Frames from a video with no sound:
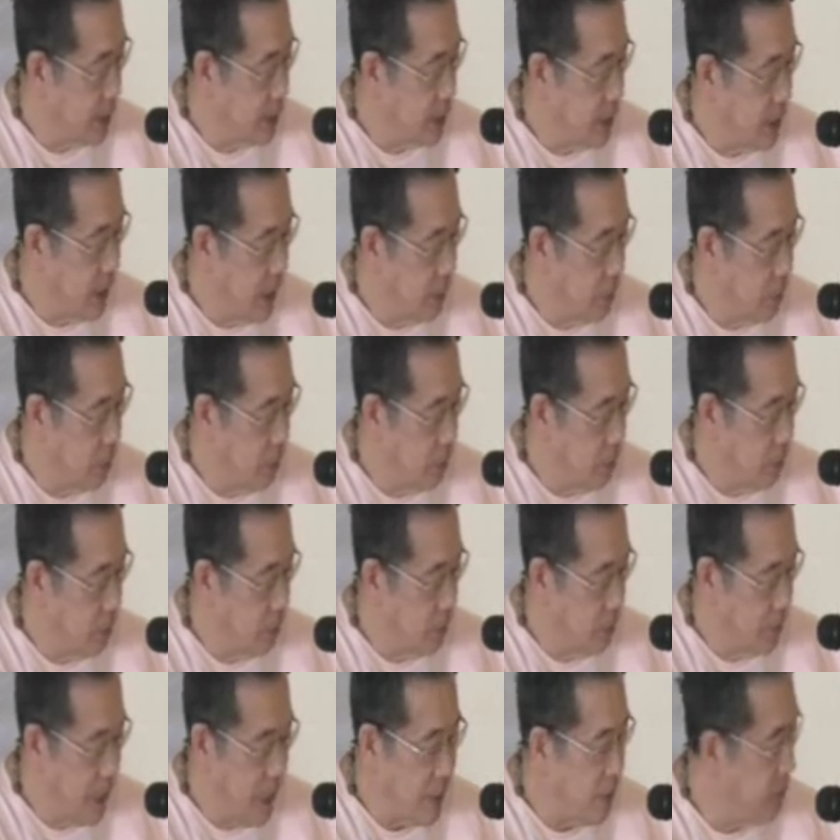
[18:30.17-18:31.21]

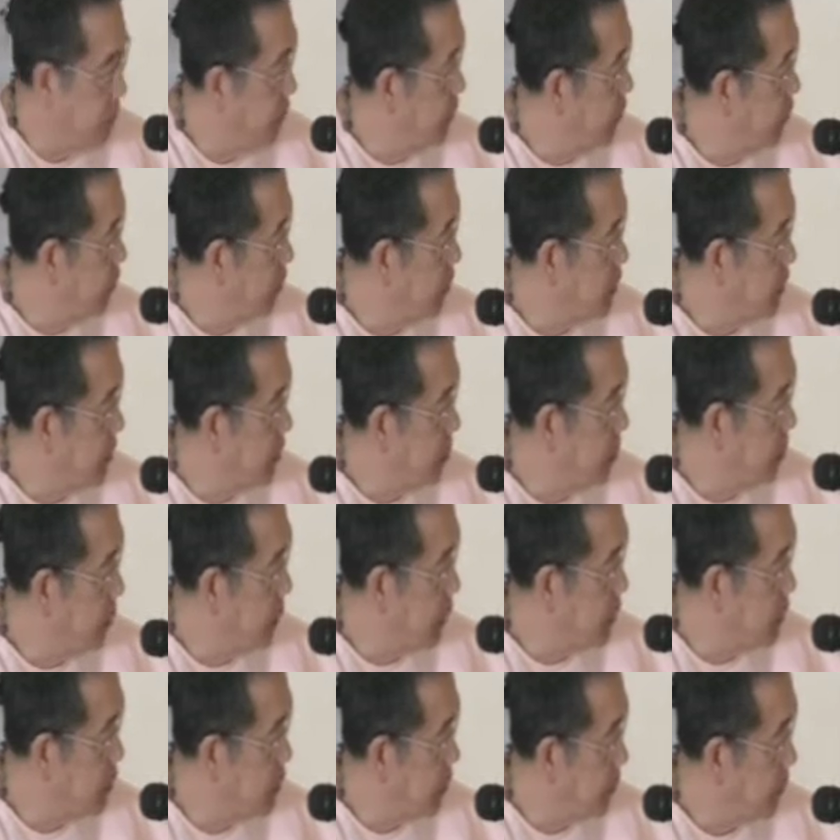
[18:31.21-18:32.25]
some life or some
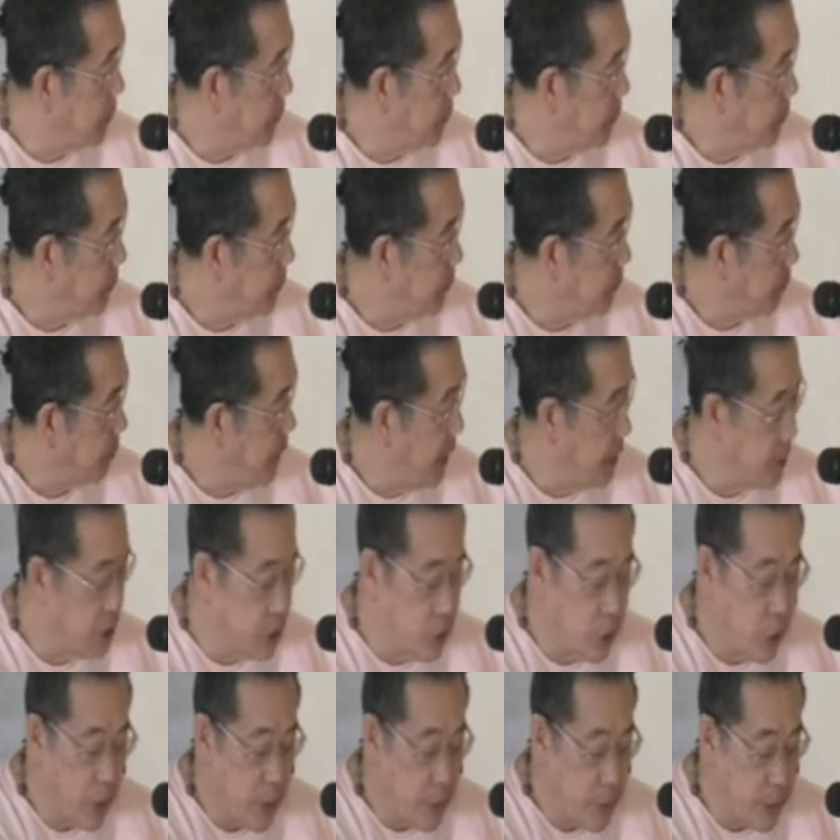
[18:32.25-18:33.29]
pleasure,
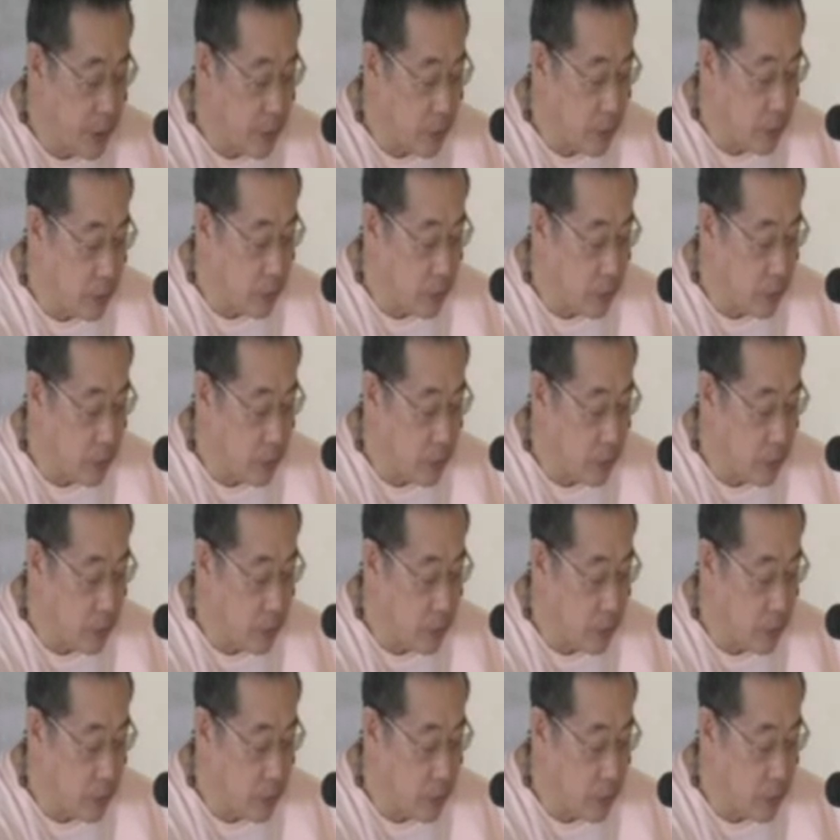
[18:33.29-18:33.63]
enjoyment.